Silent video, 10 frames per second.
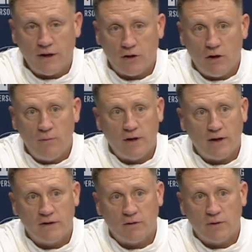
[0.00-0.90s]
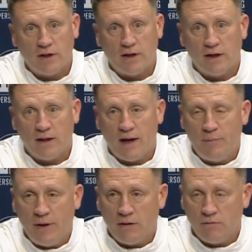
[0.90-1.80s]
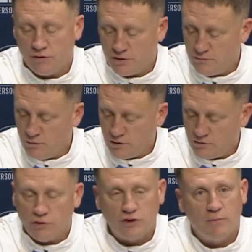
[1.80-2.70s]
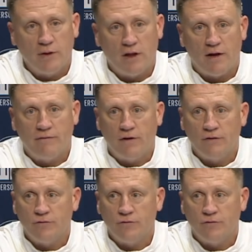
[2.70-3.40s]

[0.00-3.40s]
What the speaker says: but I think we can get a lot better, which could be a lot of fun too.